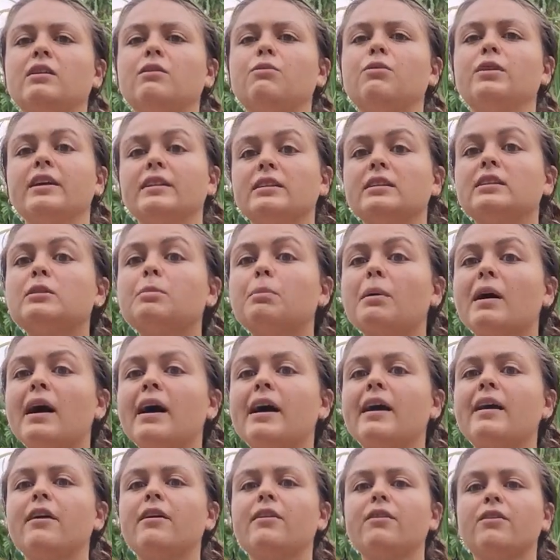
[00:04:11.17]

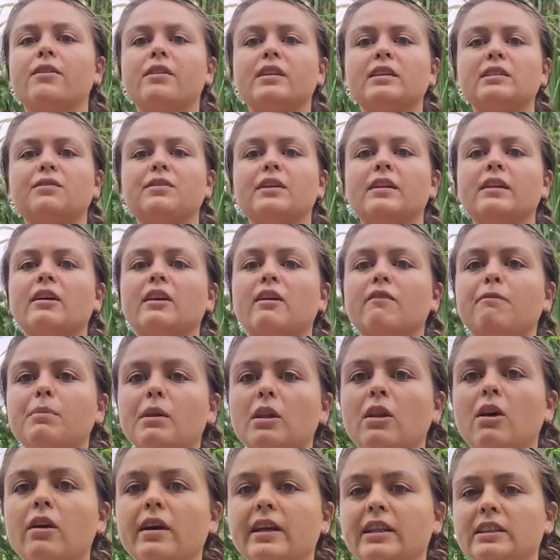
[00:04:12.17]
re-inspired, or this feeling of
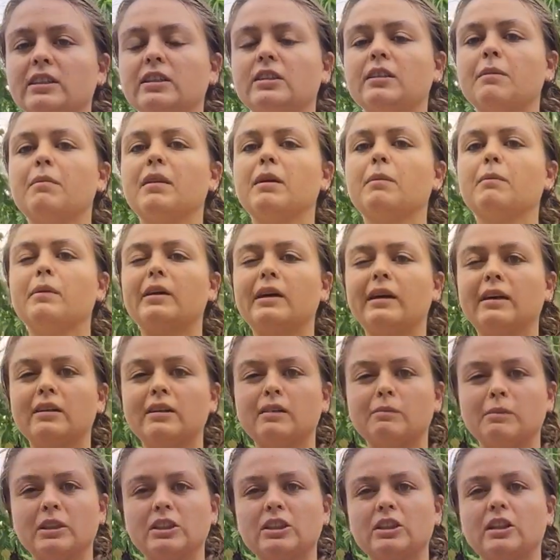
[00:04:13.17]
belonging to something
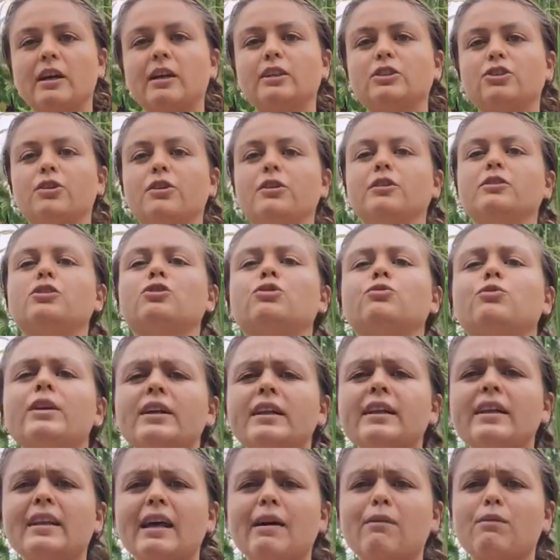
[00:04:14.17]
much larger, or you just
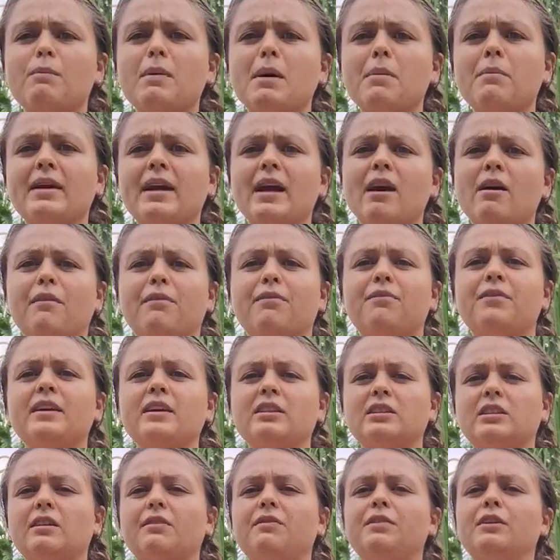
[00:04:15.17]
really remembering how it
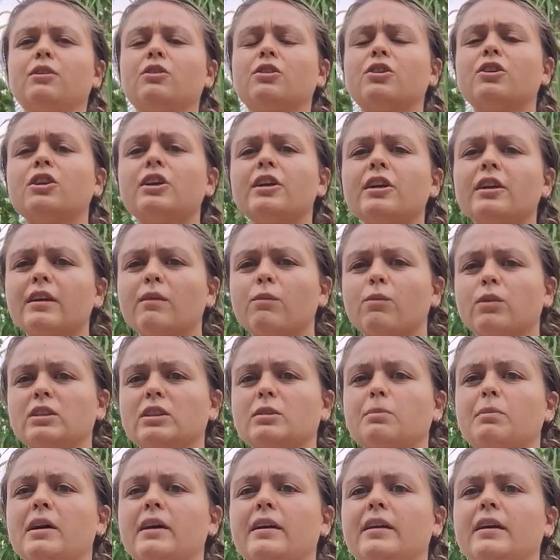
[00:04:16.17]
feels to feel good in
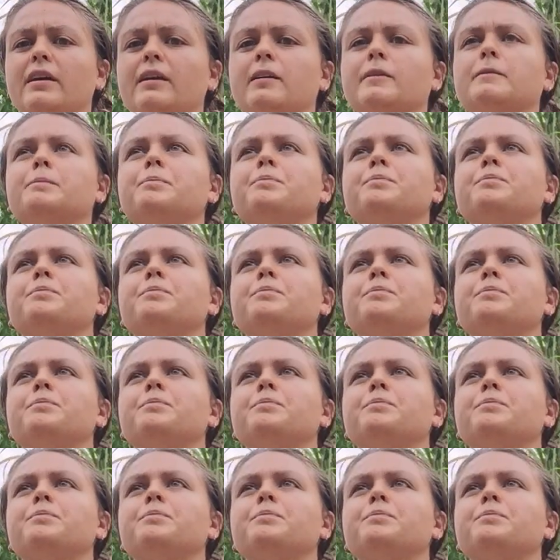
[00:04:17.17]
one's body.